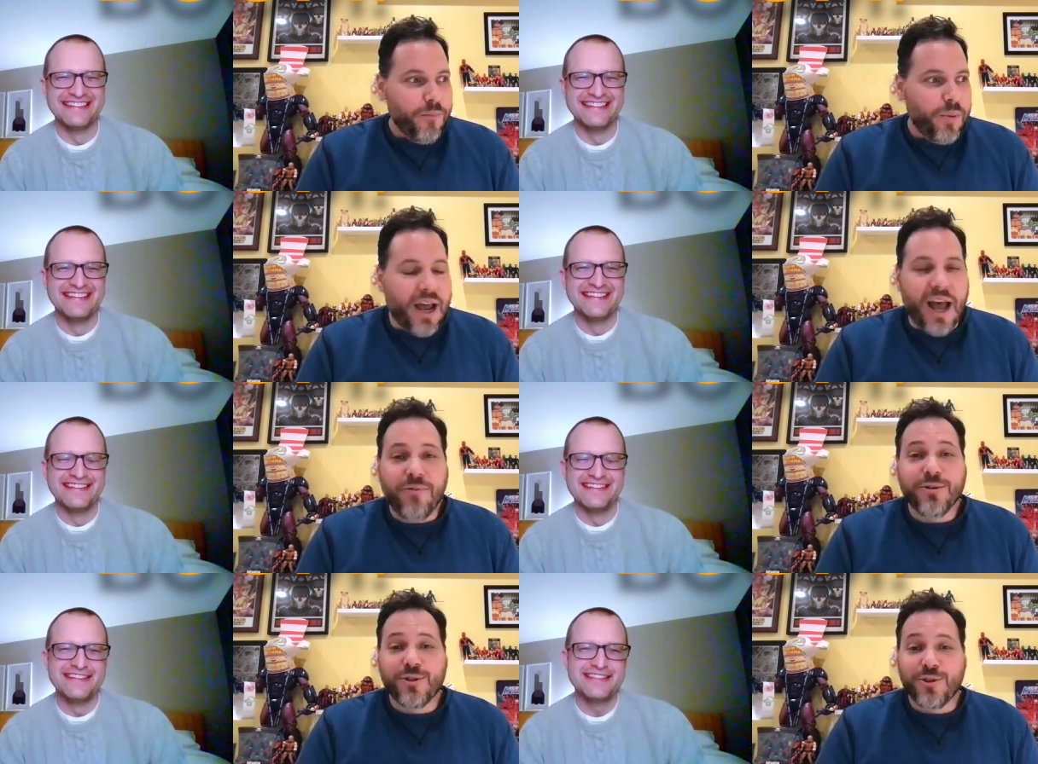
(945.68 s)
Speaker 1: but I
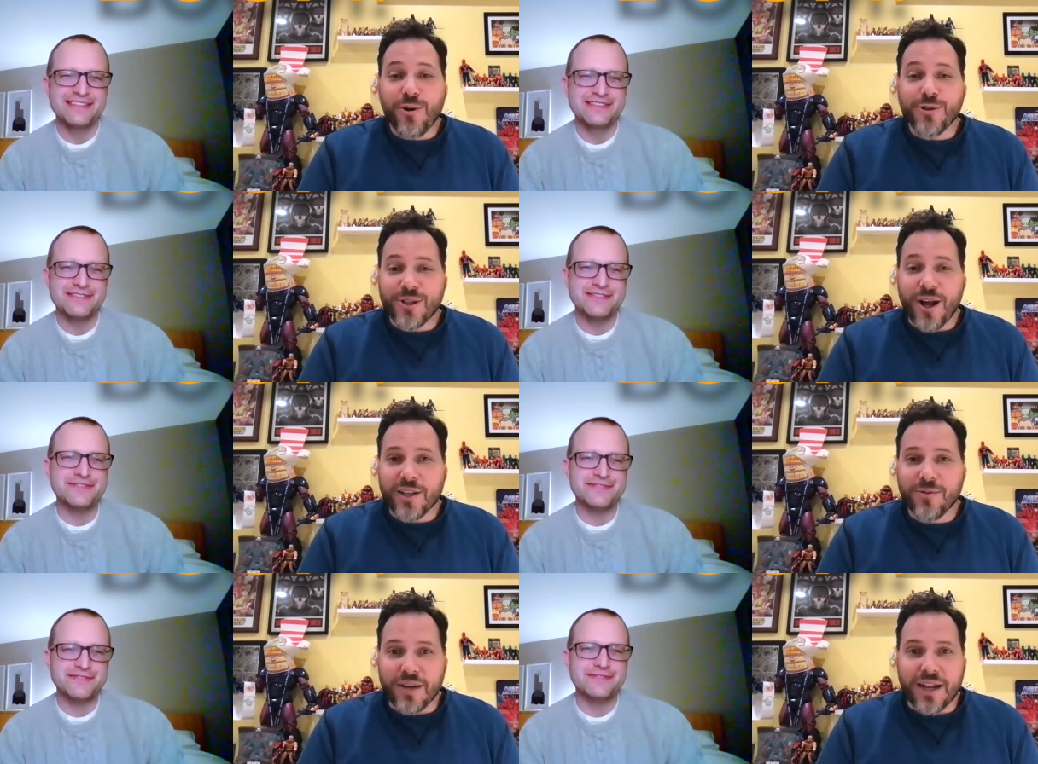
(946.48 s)
was so
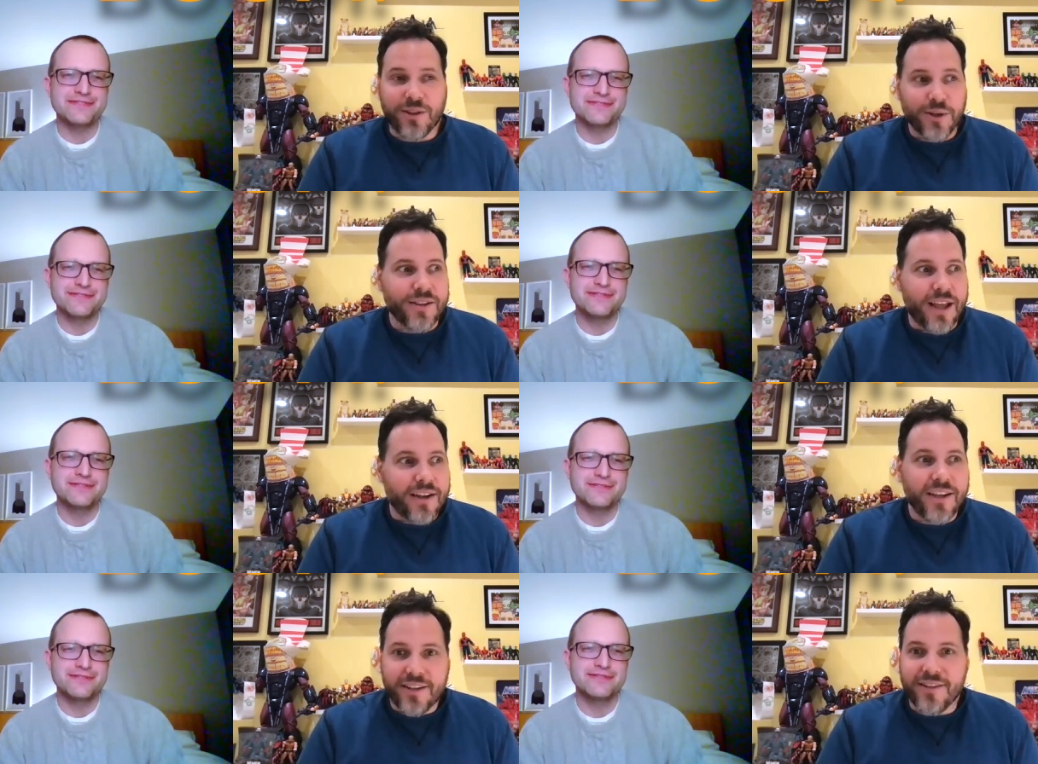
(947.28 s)
shocked when I learned
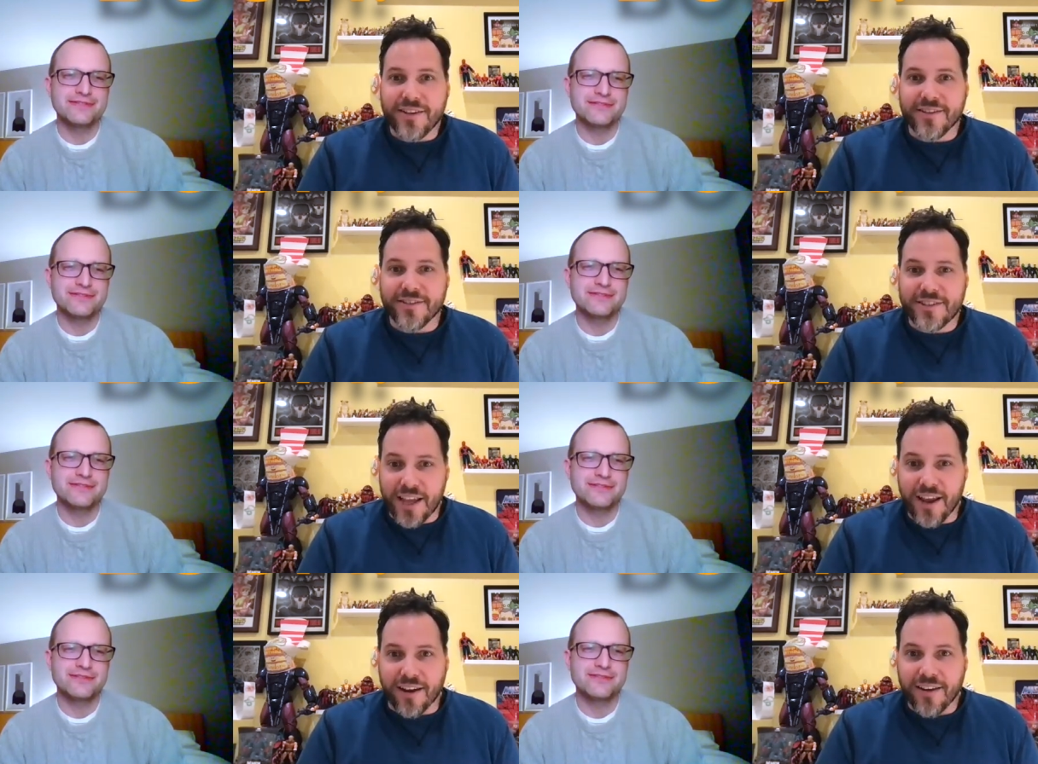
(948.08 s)
that he didn't
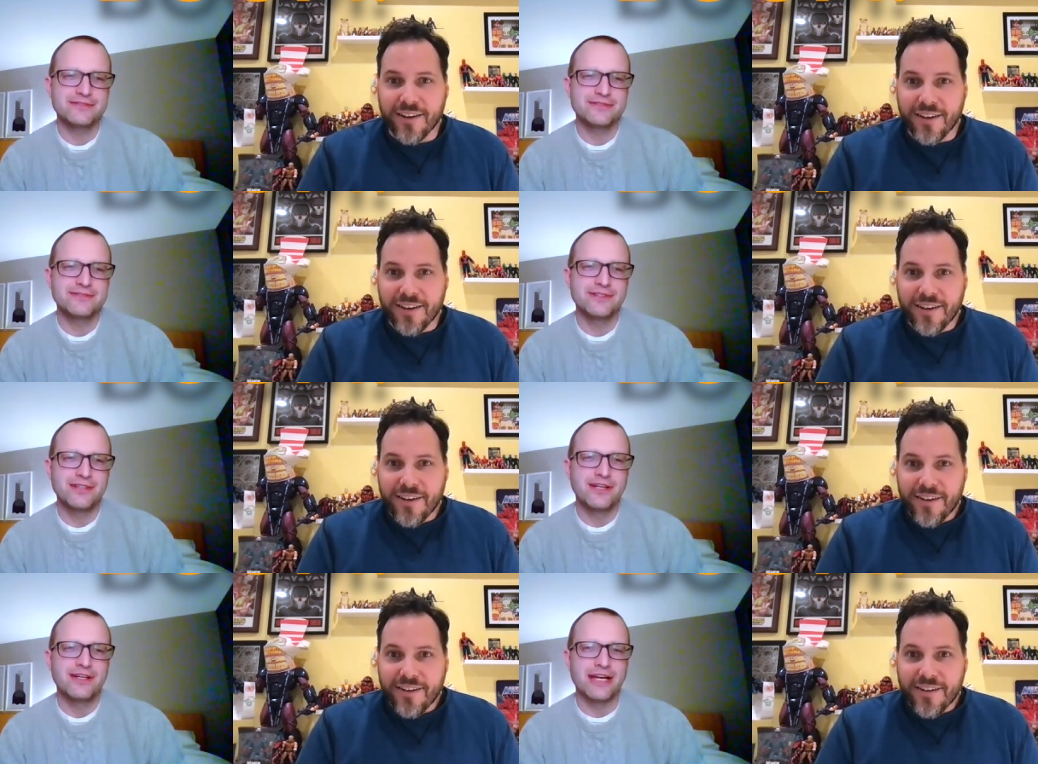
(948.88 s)
sing.
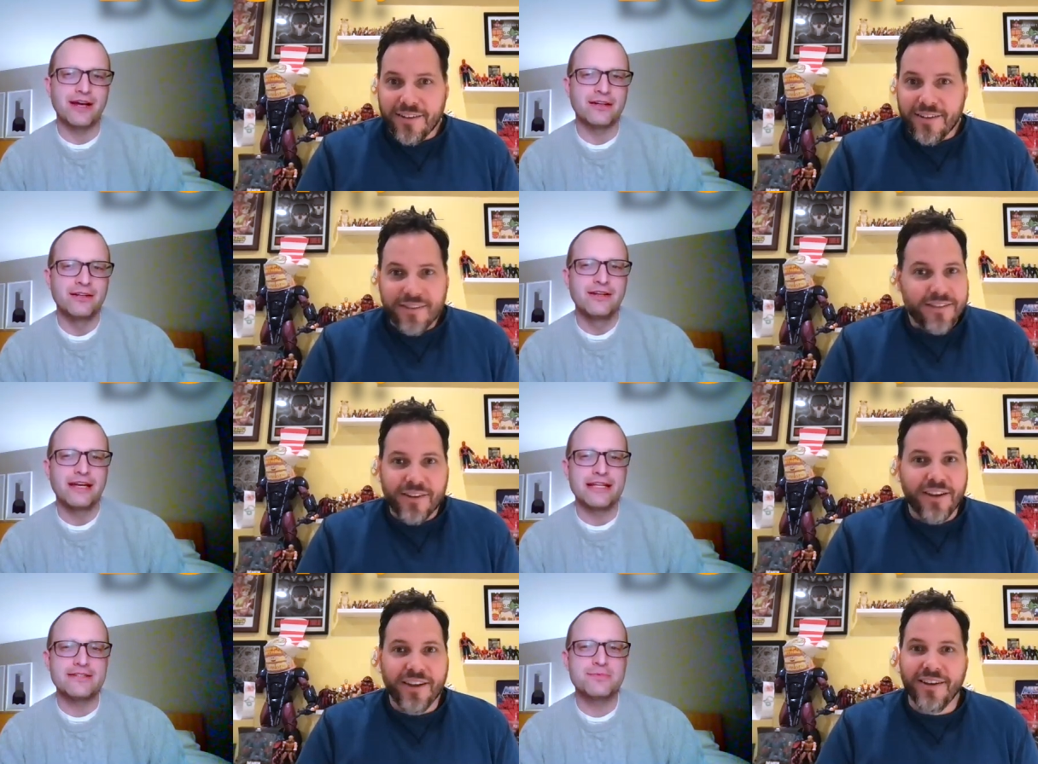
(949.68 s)
Speaker 2: Yeah,
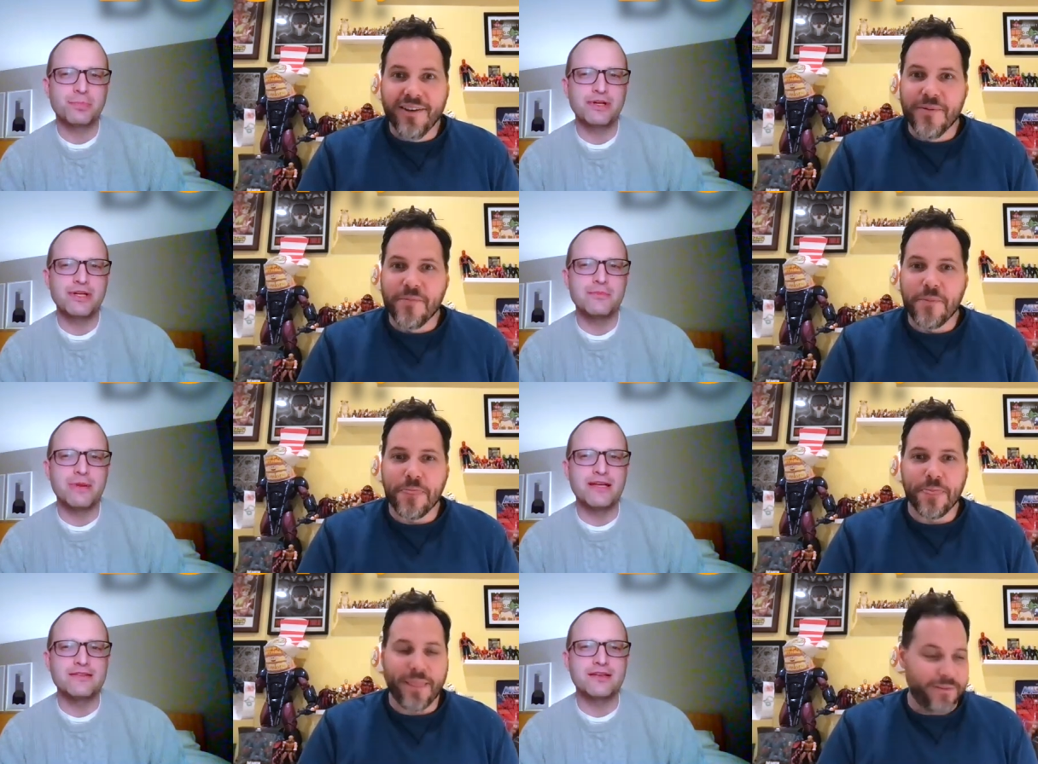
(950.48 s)
it's pretty
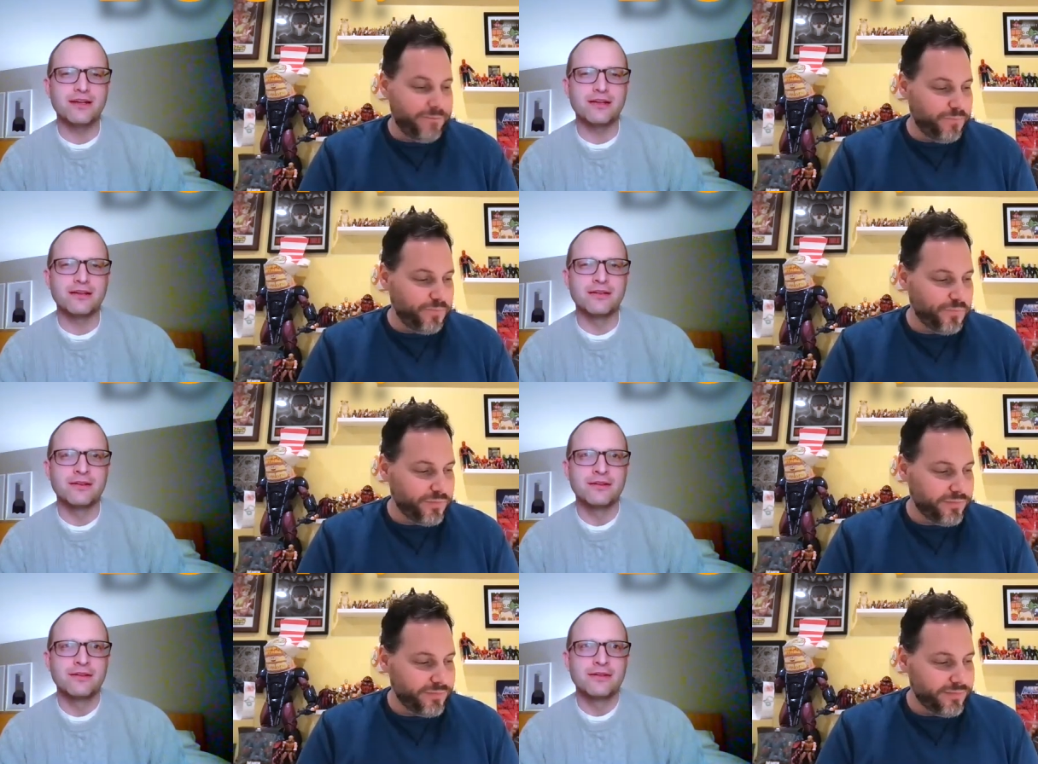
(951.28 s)
amazing
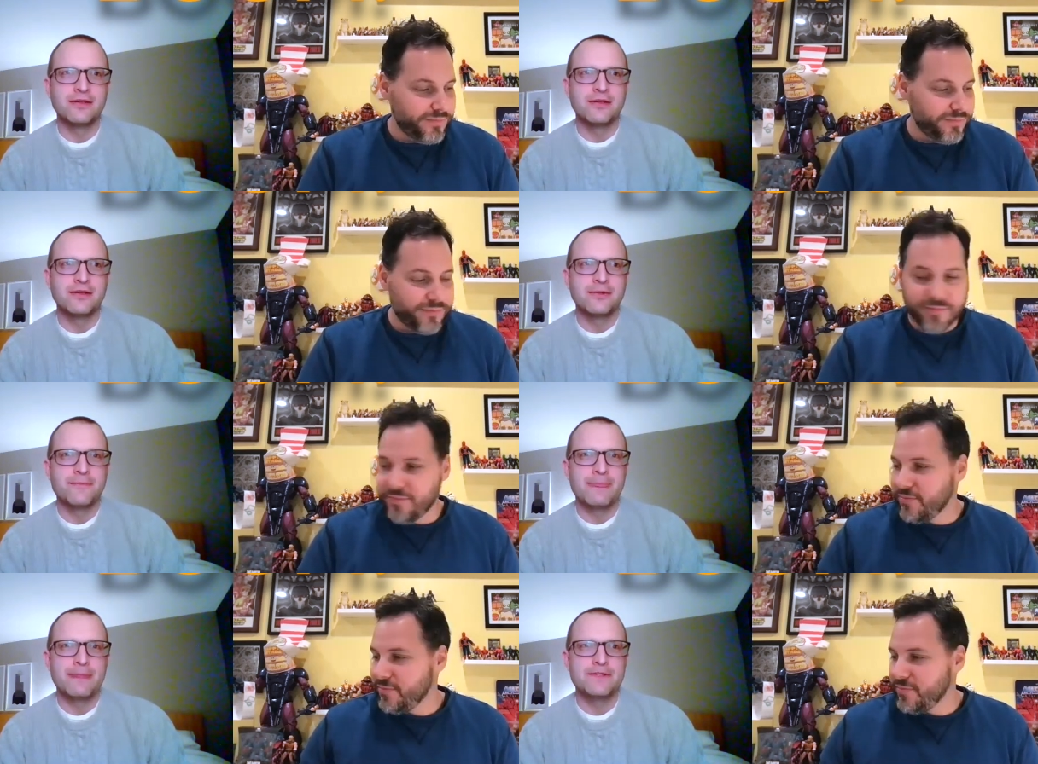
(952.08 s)

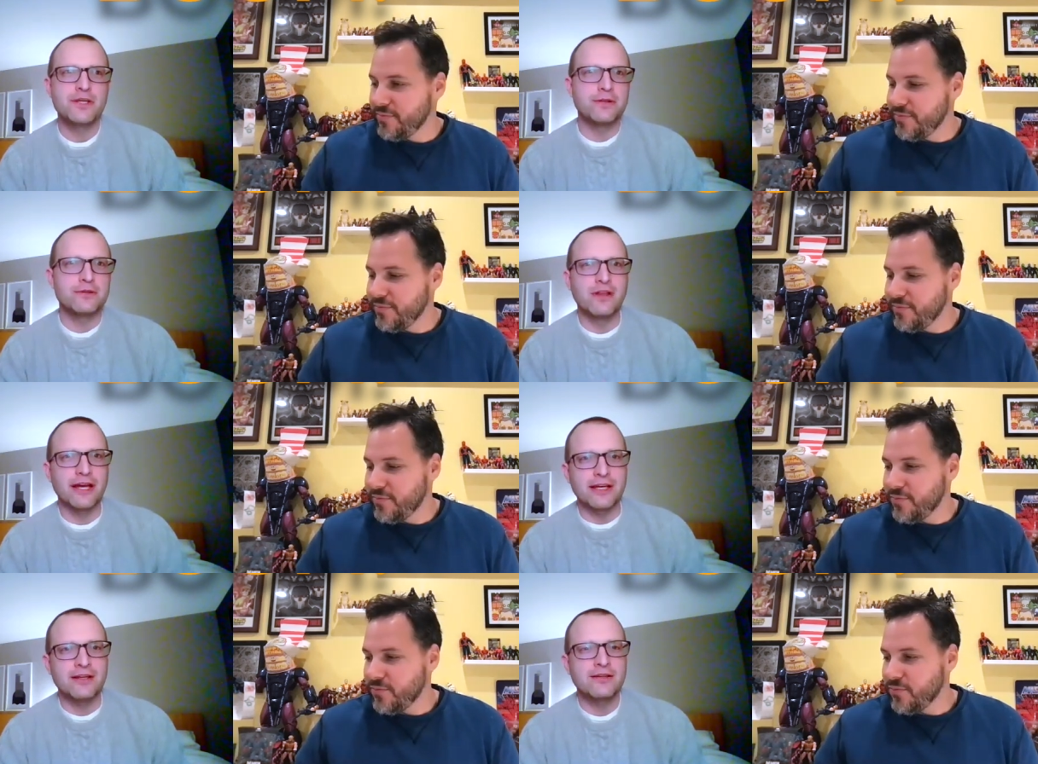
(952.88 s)
to
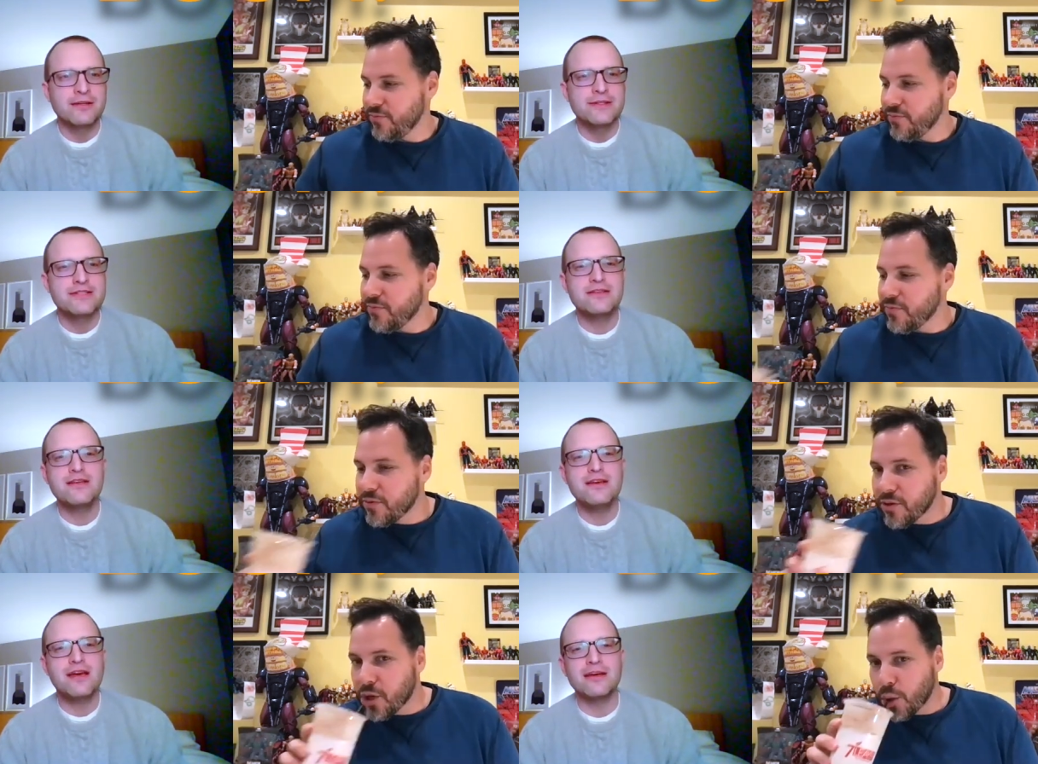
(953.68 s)
like
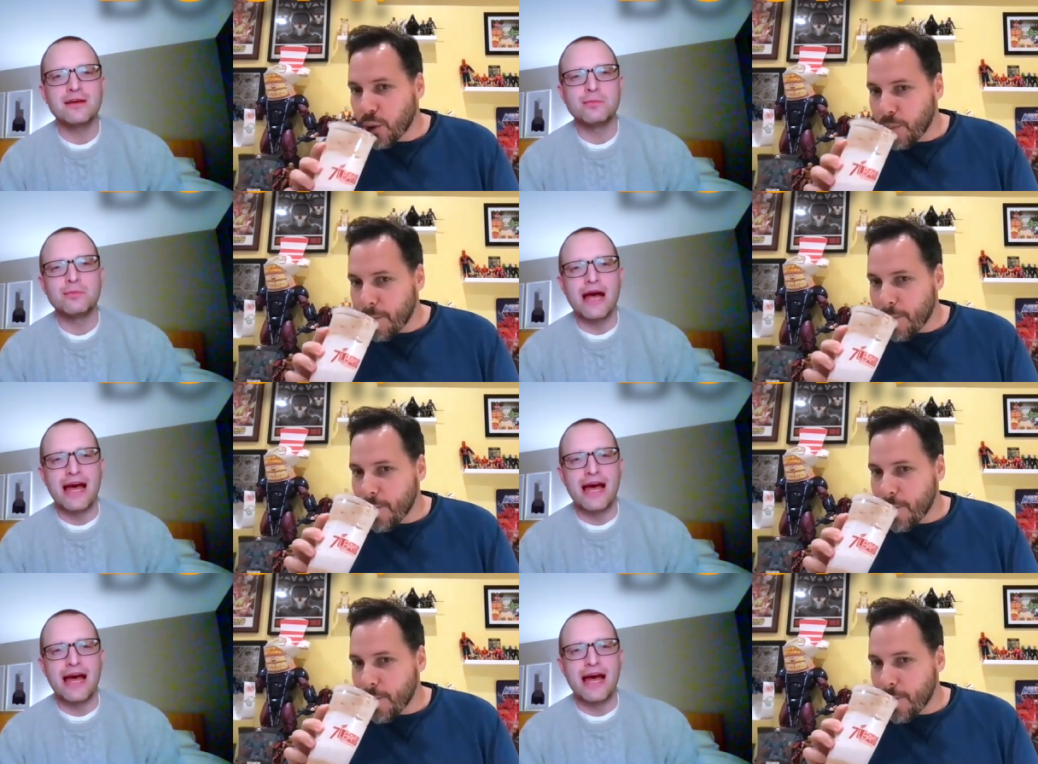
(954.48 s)
see him